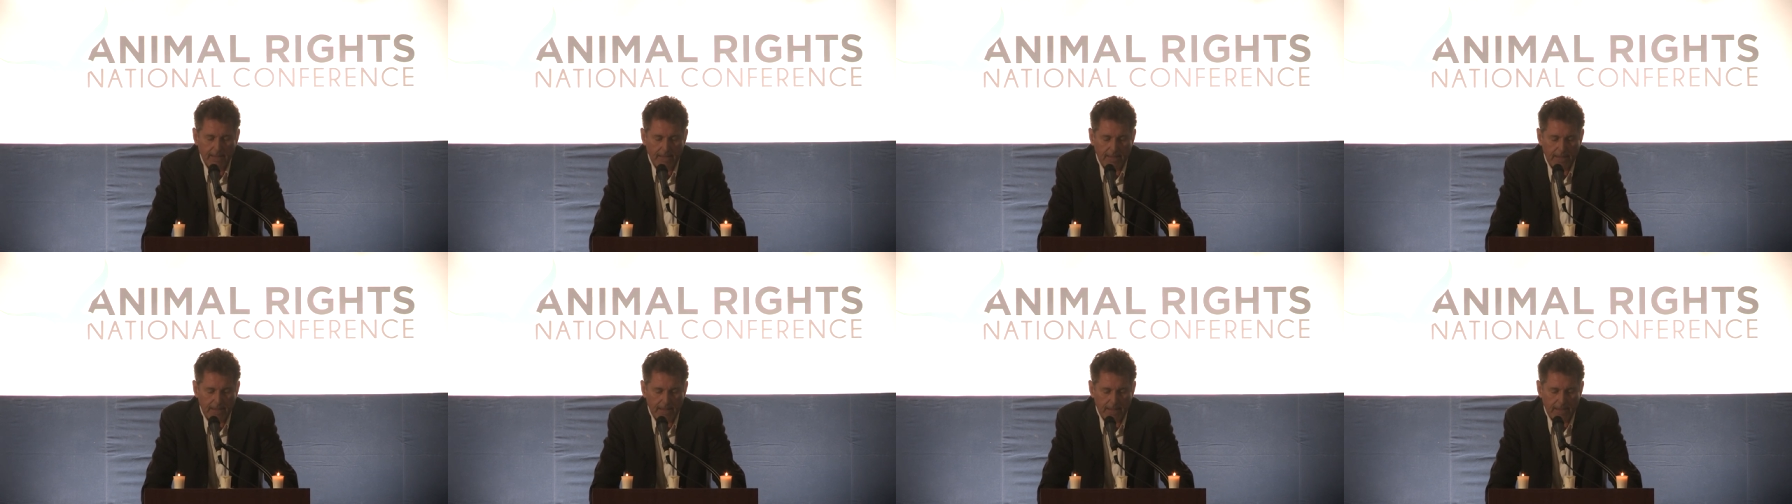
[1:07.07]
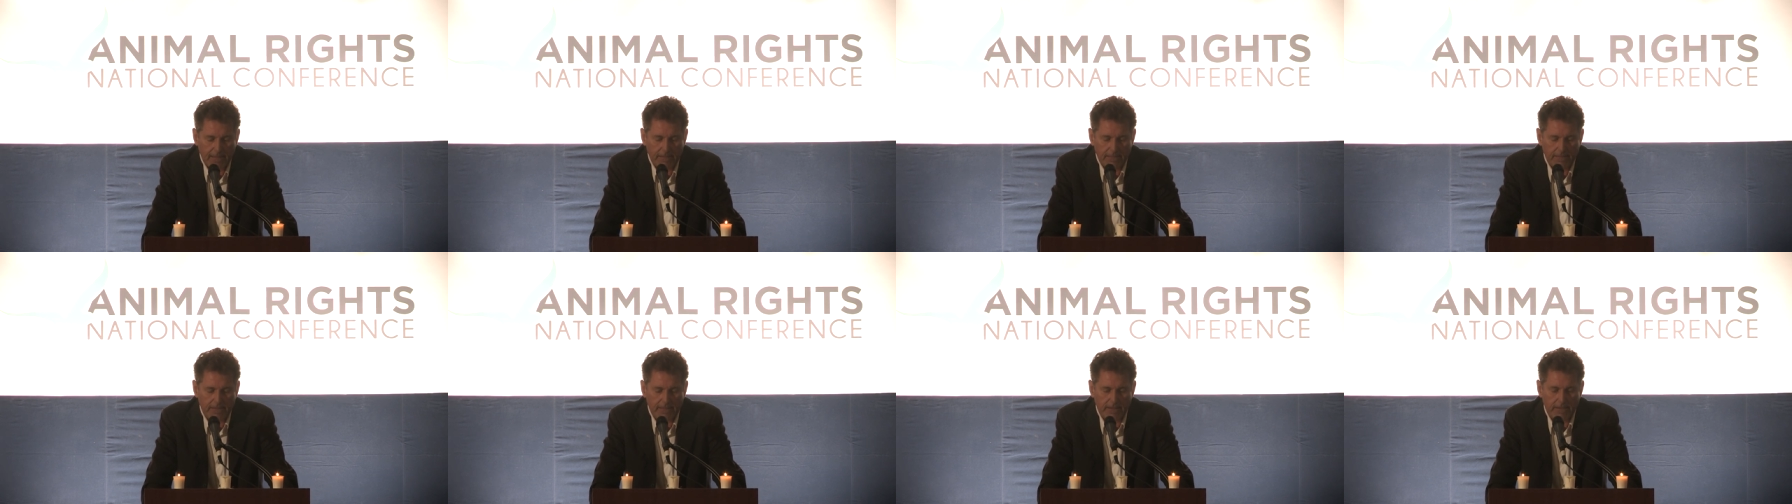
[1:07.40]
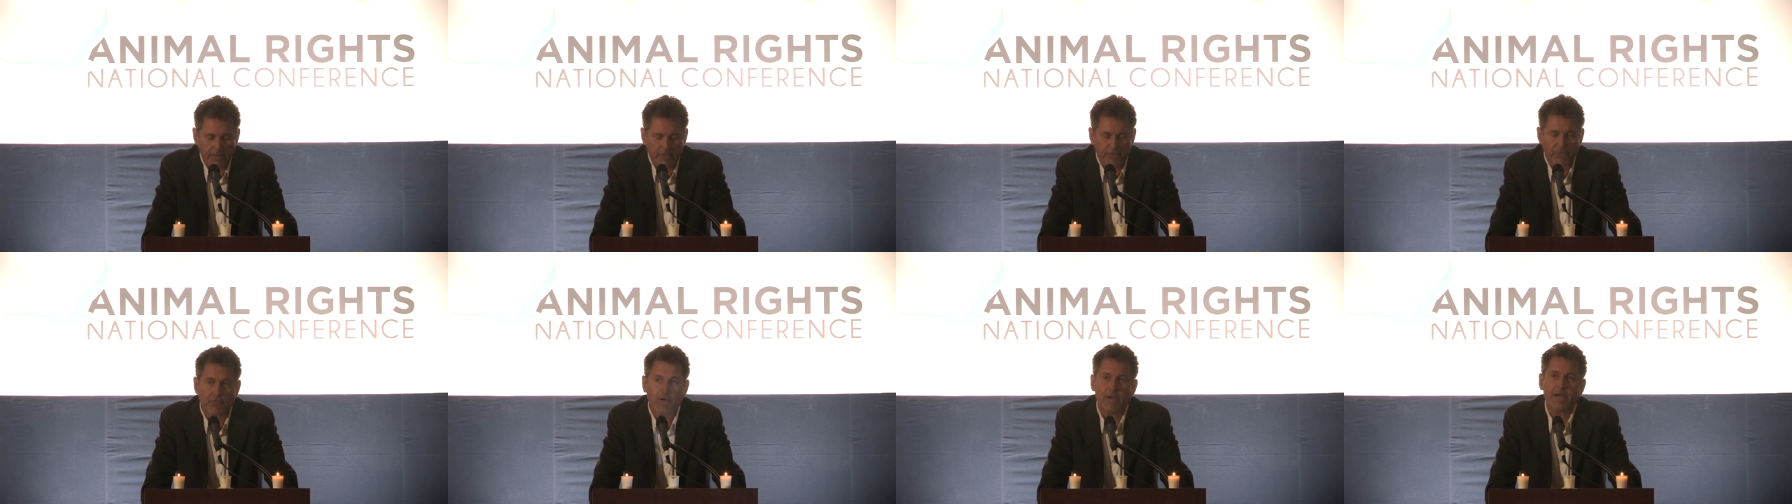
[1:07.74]
and
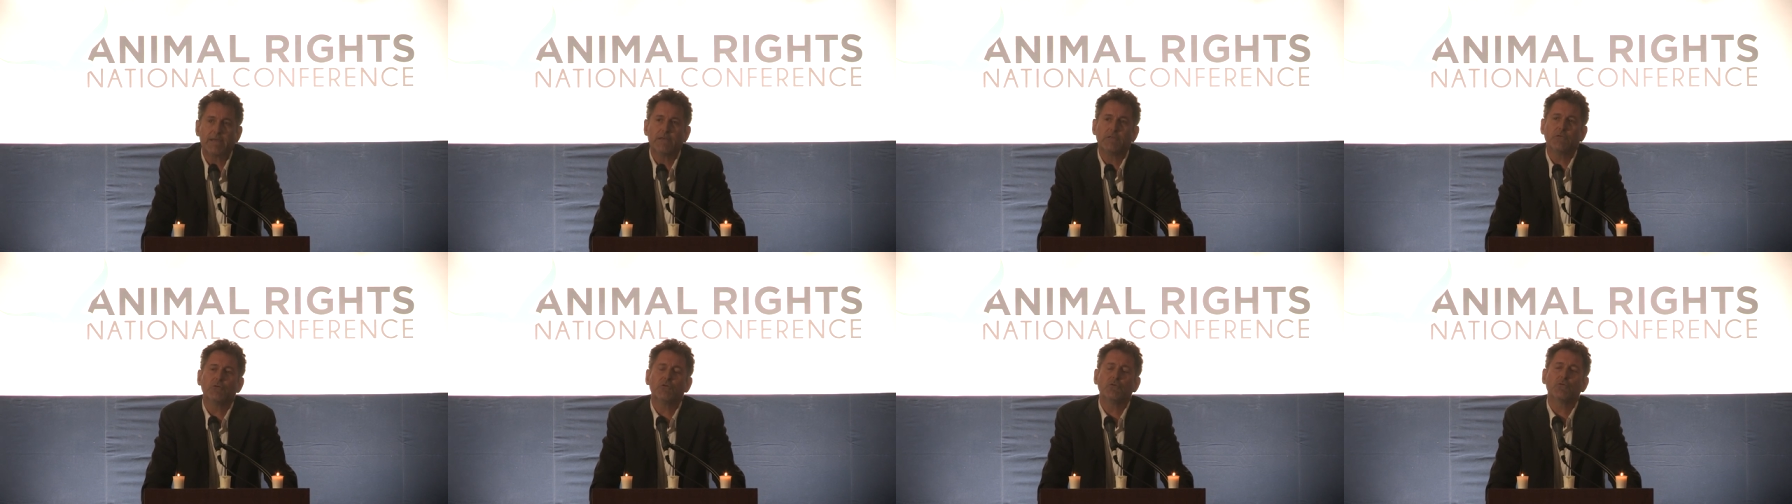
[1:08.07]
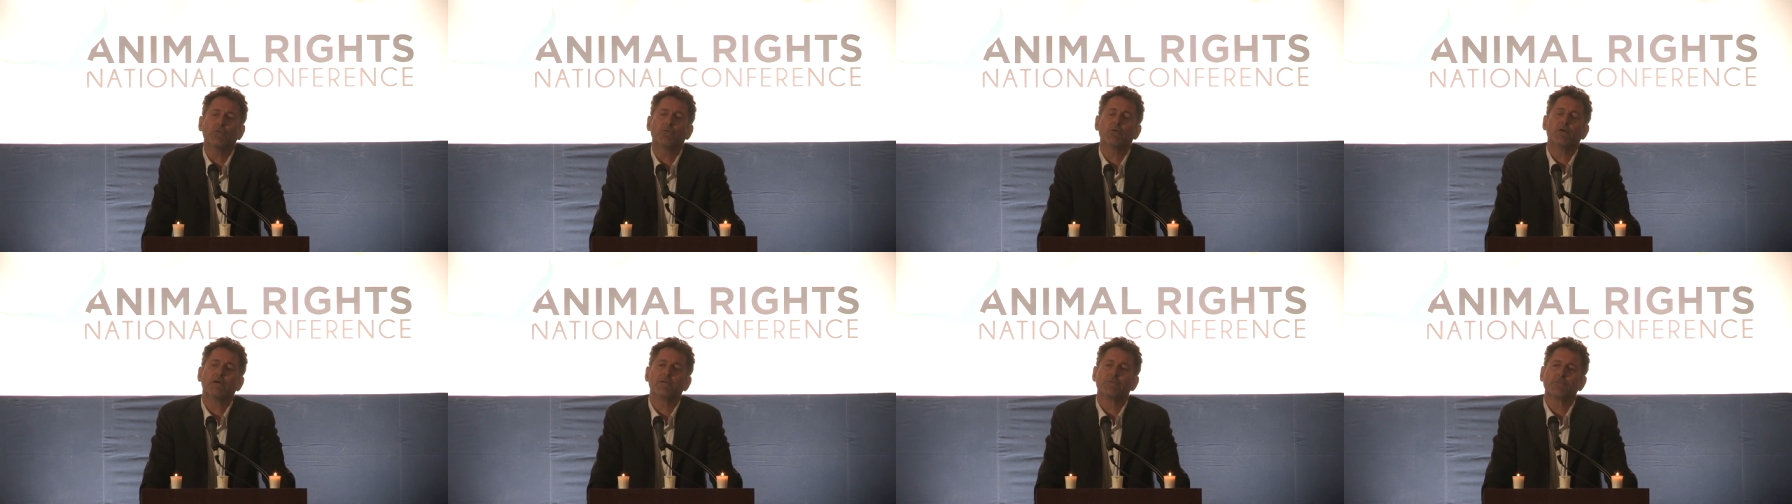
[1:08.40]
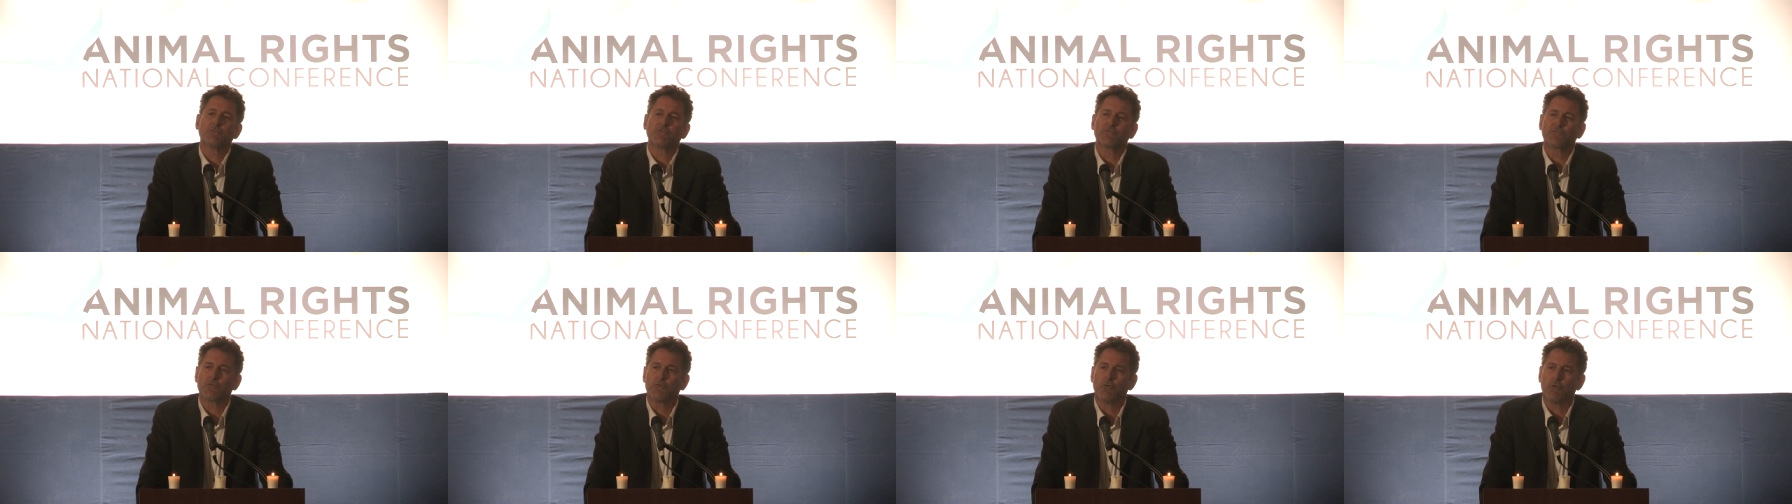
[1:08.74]
uh, try to
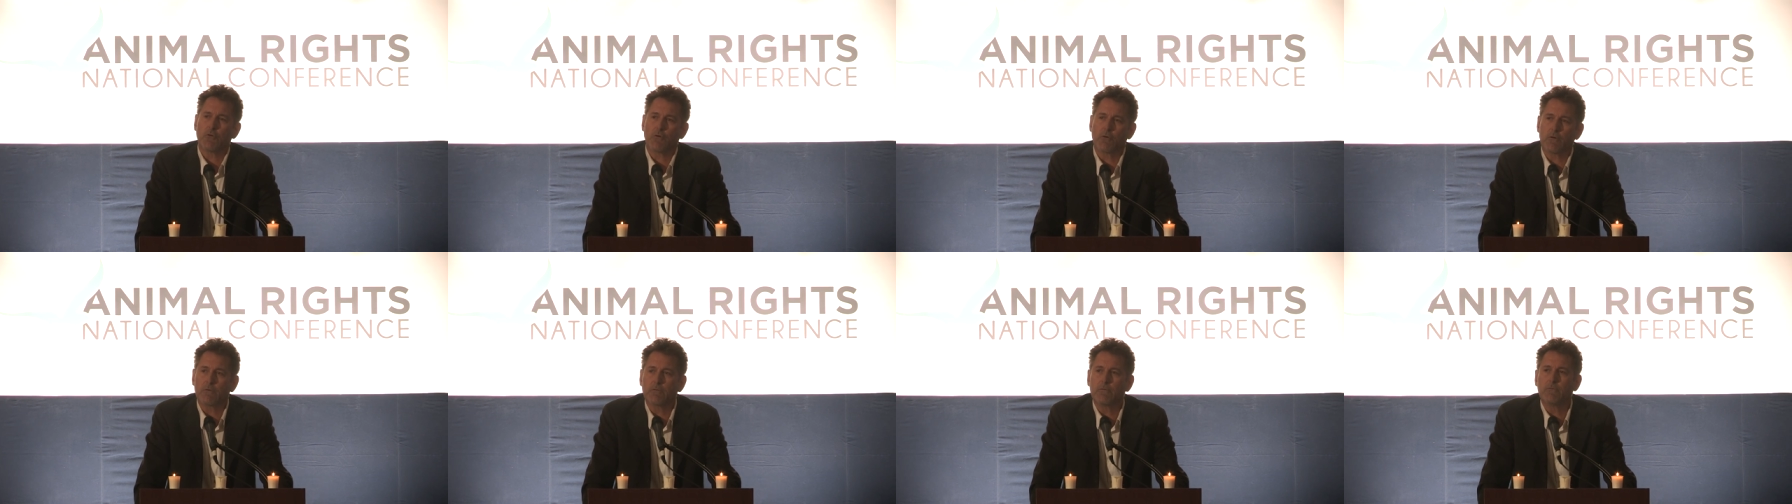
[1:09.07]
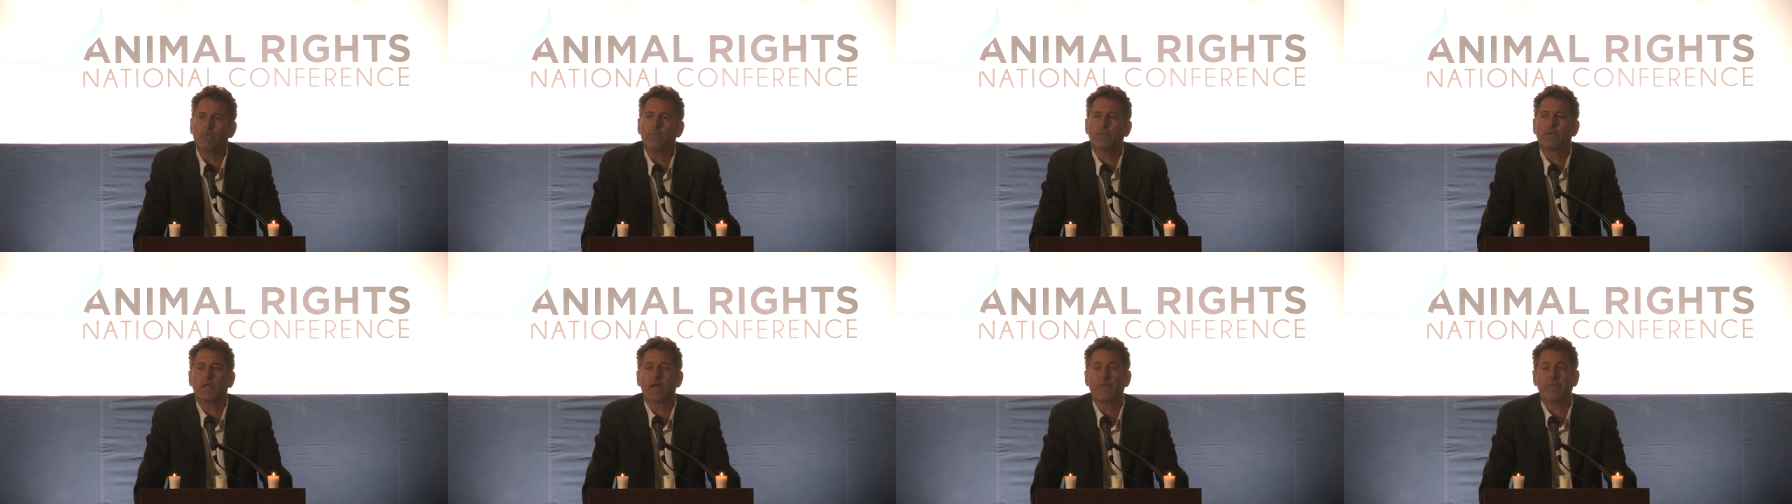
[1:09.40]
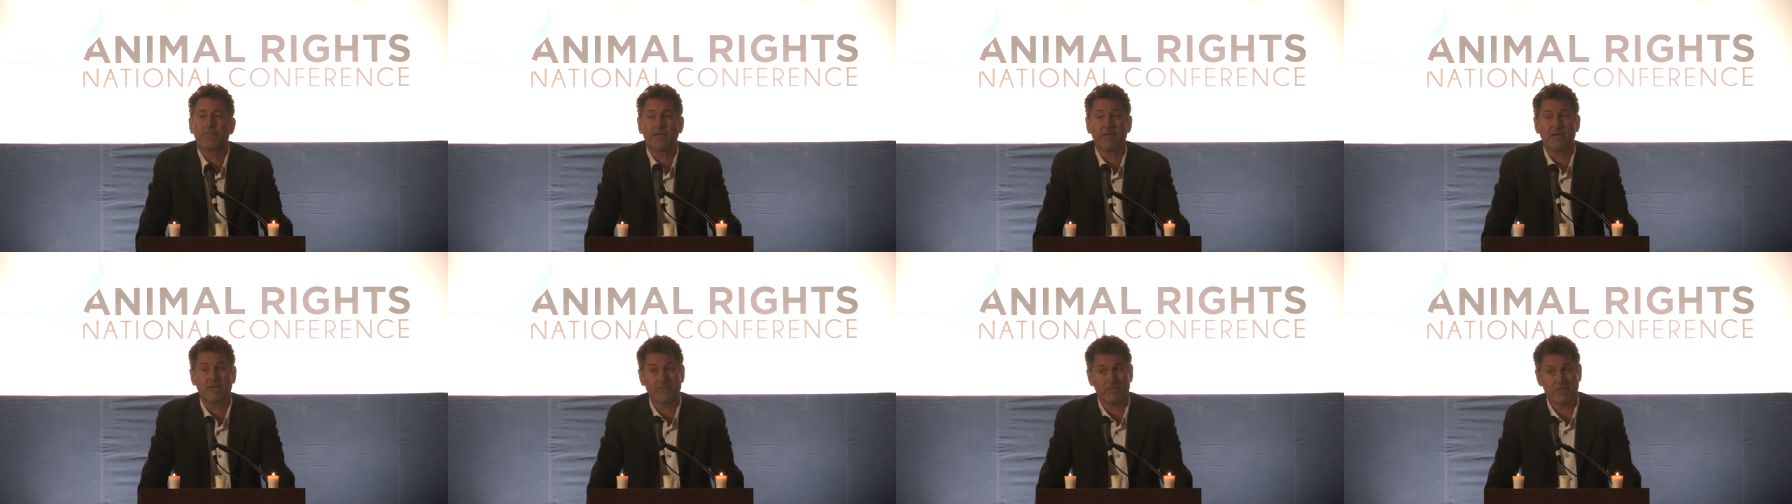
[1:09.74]
underscore what I
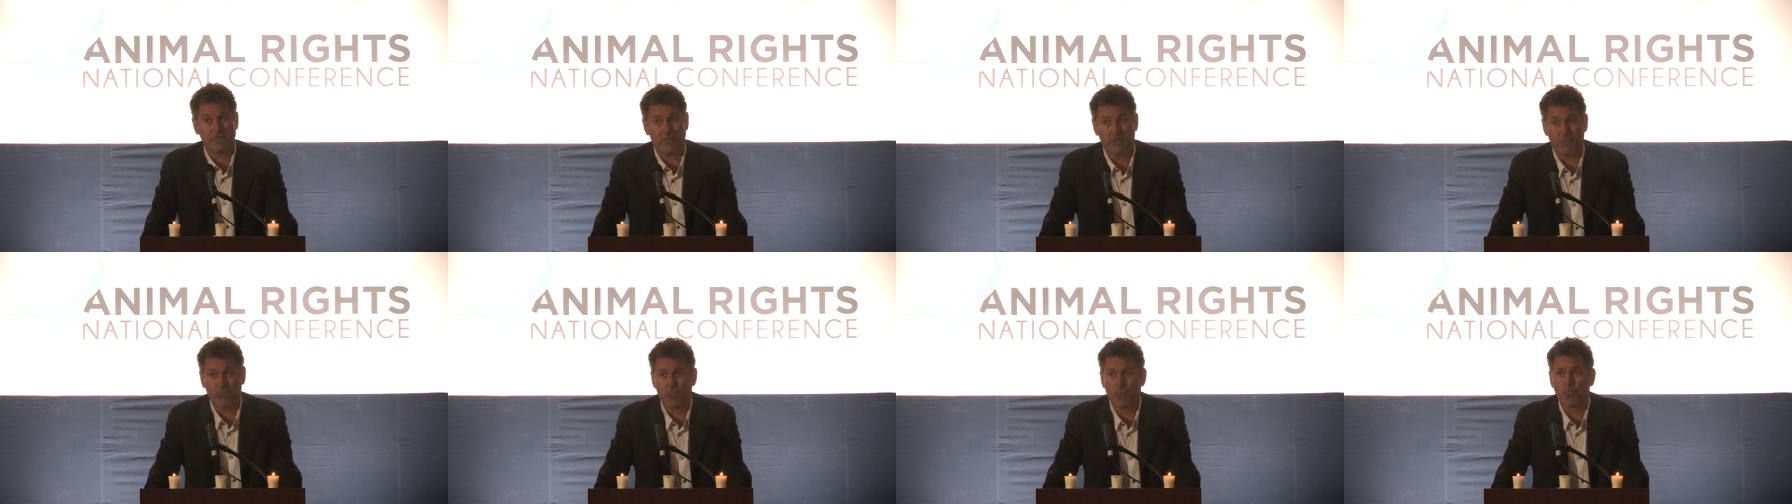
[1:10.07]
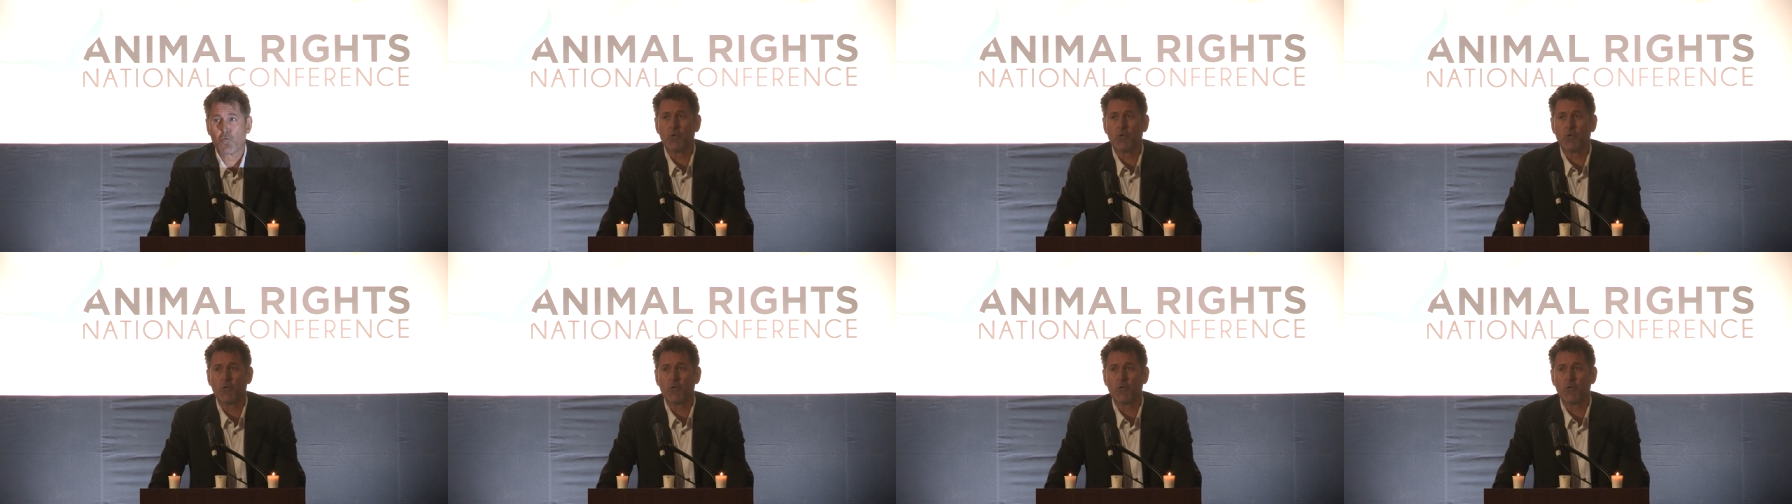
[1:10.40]
think is the